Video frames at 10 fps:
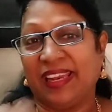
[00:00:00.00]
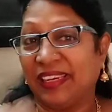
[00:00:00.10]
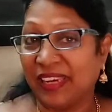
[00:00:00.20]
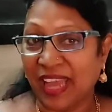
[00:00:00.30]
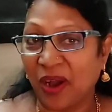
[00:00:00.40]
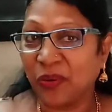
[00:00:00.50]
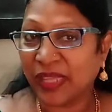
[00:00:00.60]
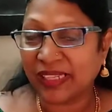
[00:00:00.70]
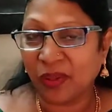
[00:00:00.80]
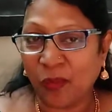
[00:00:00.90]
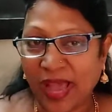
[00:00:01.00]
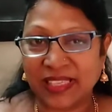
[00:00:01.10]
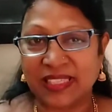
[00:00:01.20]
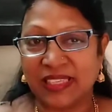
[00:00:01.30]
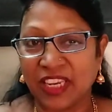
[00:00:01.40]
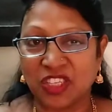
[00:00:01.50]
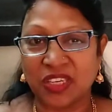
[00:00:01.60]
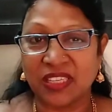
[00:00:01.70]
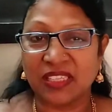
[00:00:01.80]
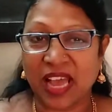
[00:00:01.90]
now that the
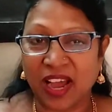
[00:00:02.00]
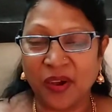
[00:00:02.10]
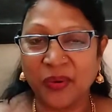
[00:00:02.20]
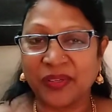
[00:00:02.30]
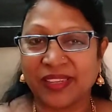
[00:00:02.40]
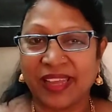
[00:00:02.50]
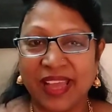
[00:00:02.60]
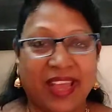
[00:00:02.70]
vaccination is out